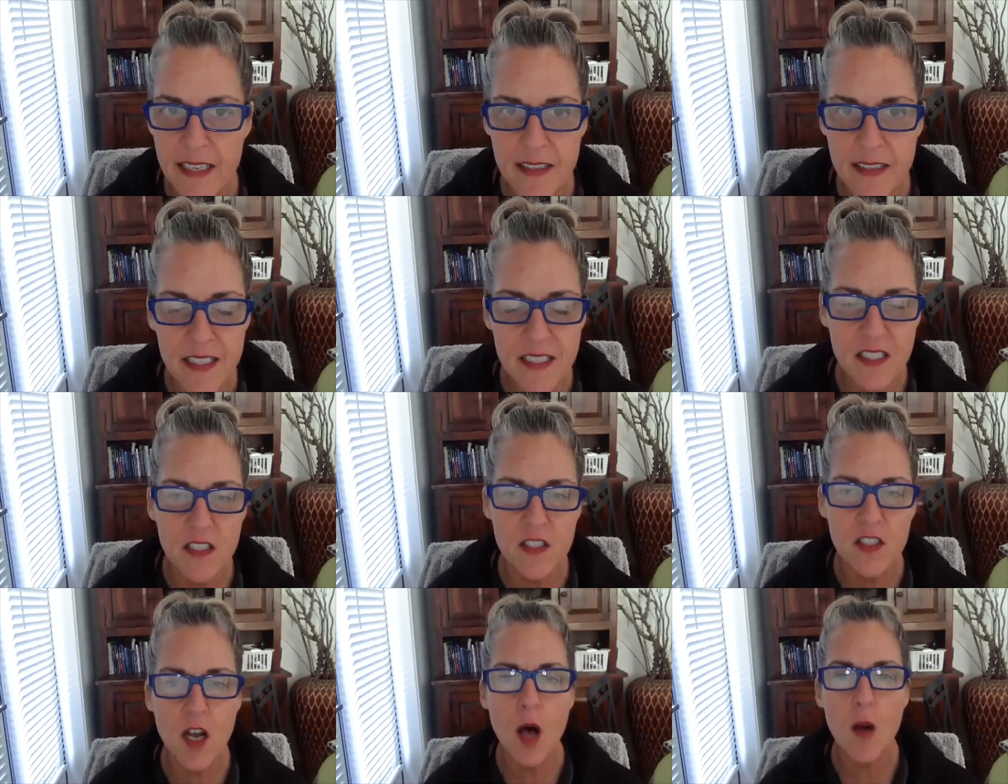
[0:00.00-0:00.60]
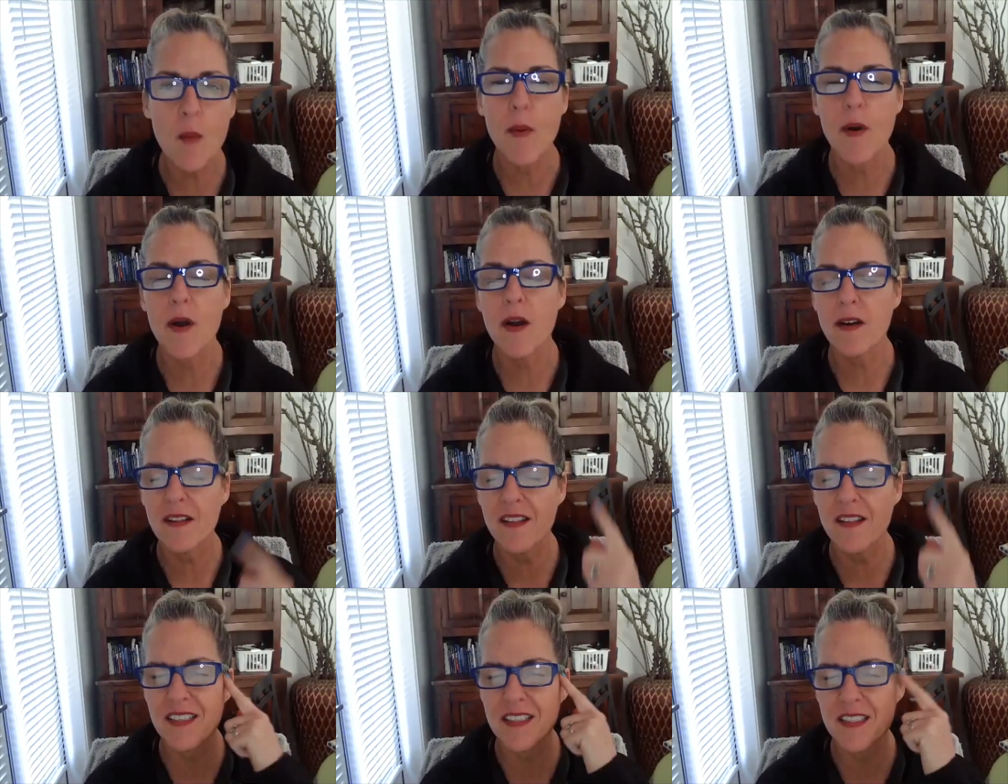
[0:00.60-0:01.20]
This is all part
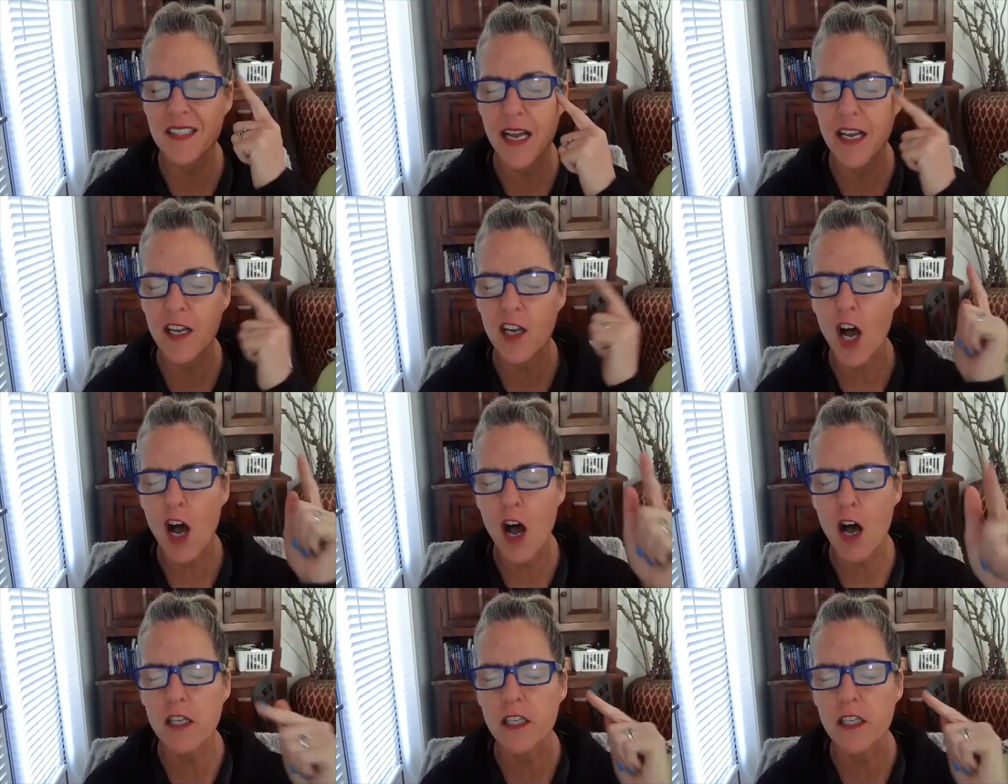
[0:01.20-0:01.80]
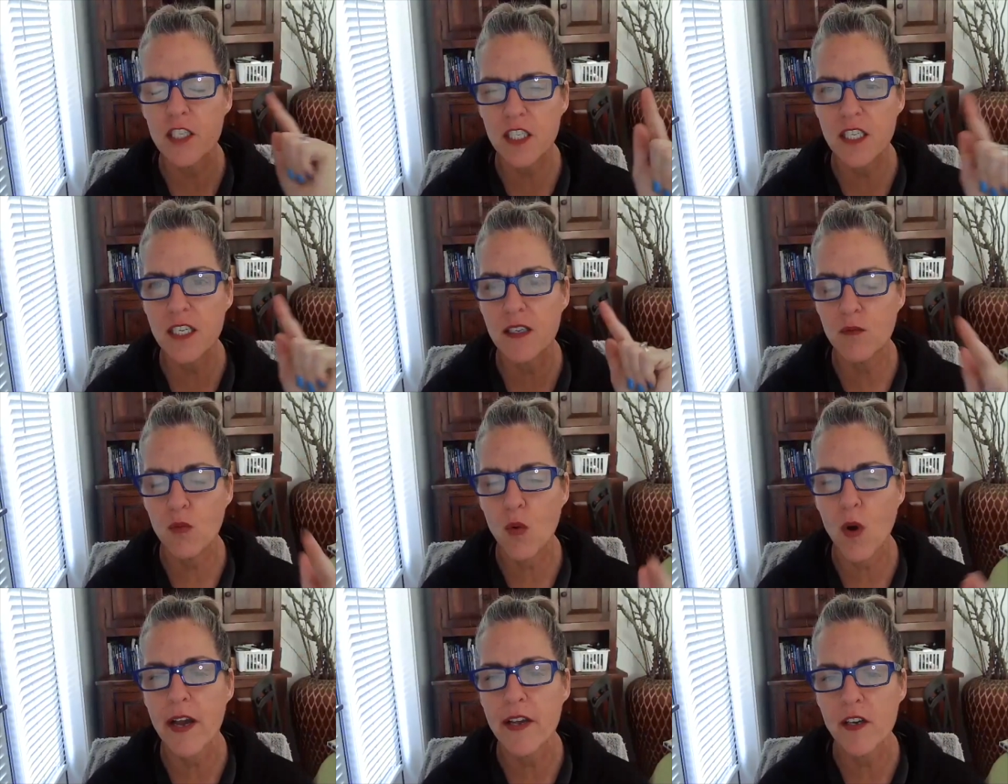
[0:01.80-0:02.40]
of the psychology of
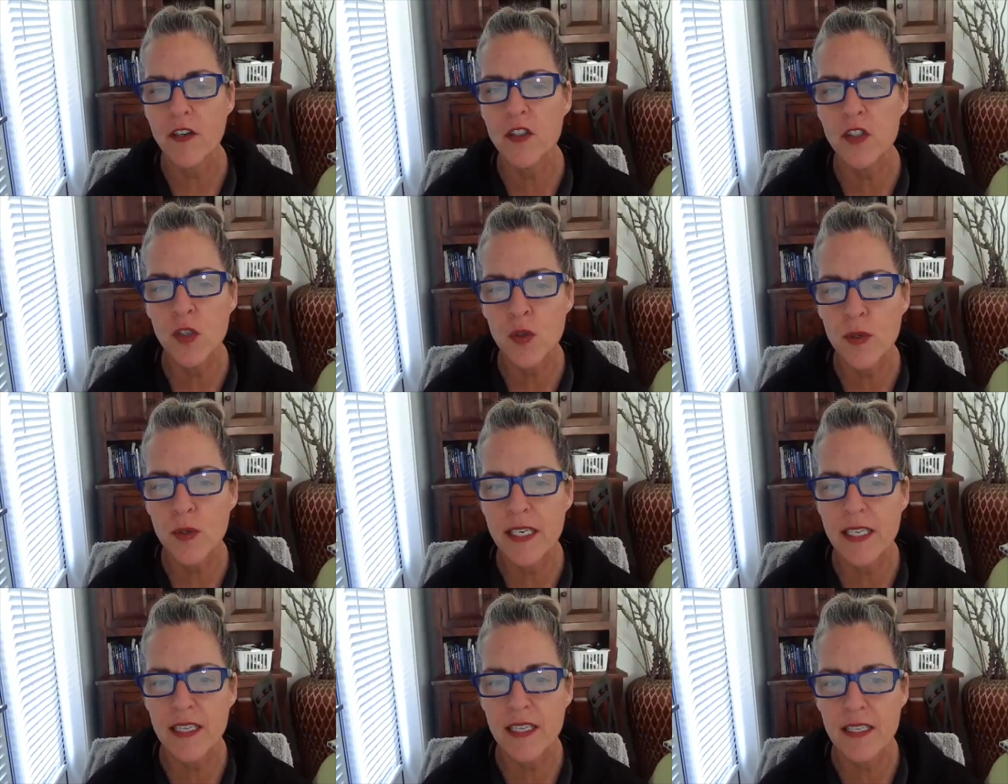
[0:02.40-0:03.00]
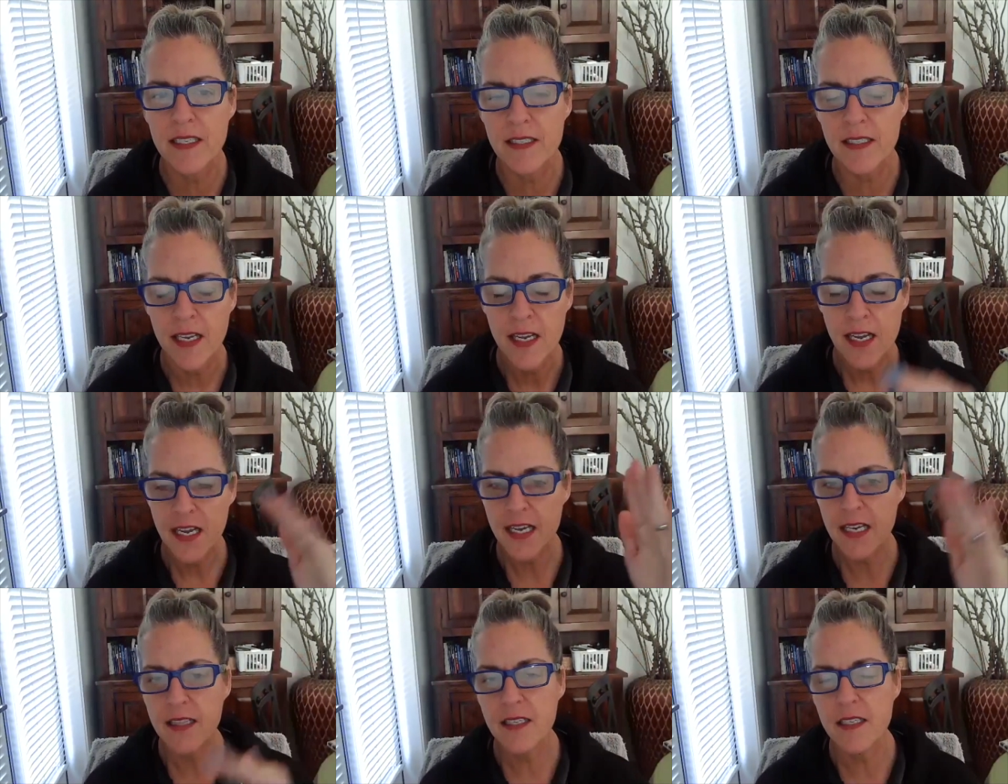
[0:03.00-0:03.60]
why you're doing this
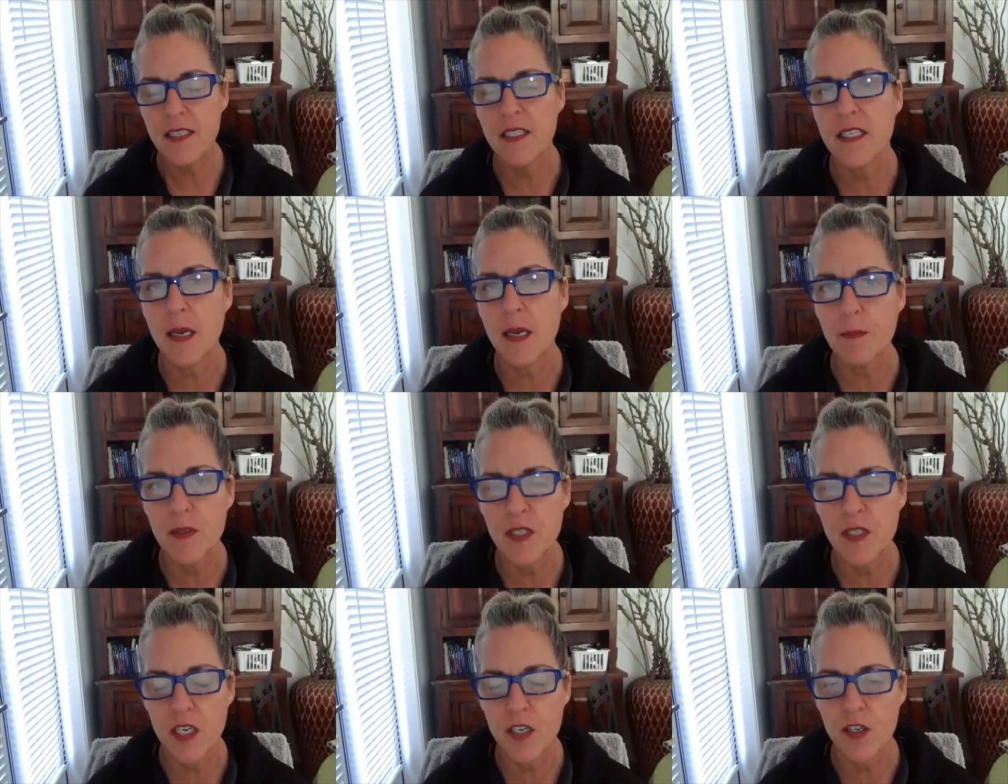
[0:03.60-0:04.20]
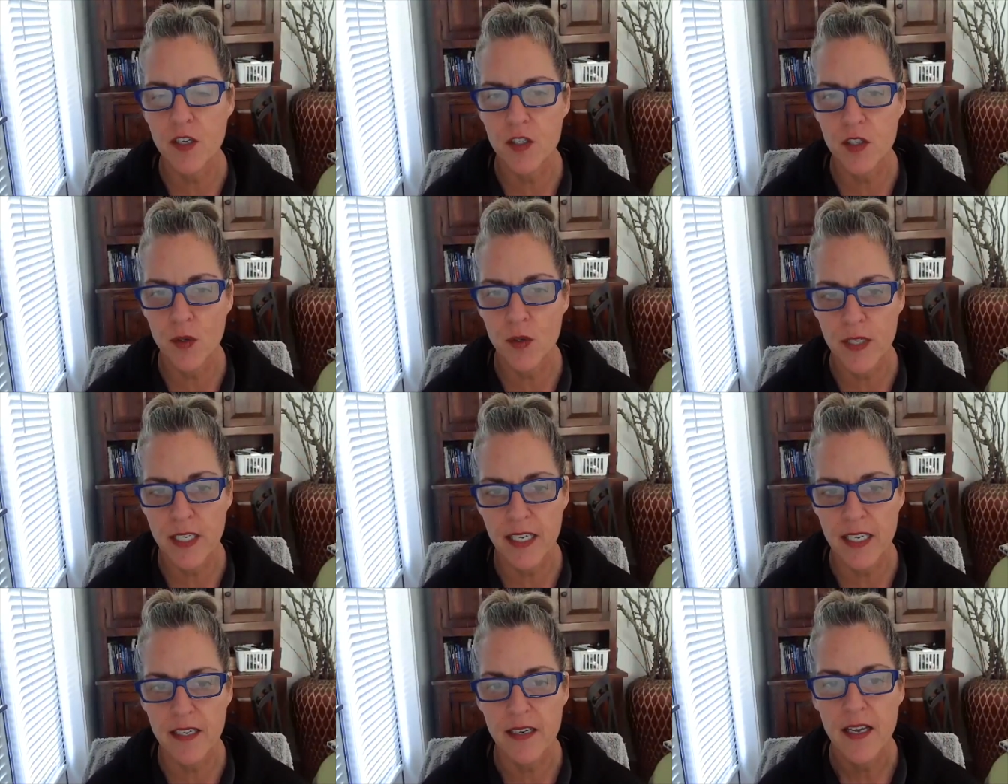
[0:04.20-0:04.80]
in the steps that you're
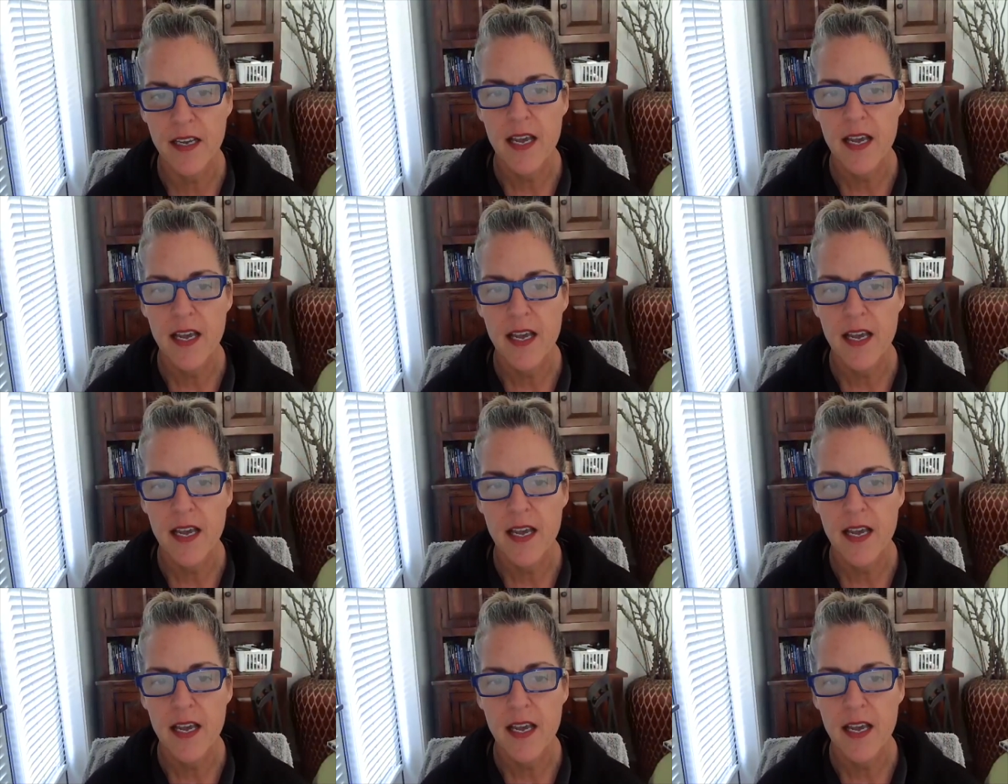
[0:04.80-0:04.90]
doing it.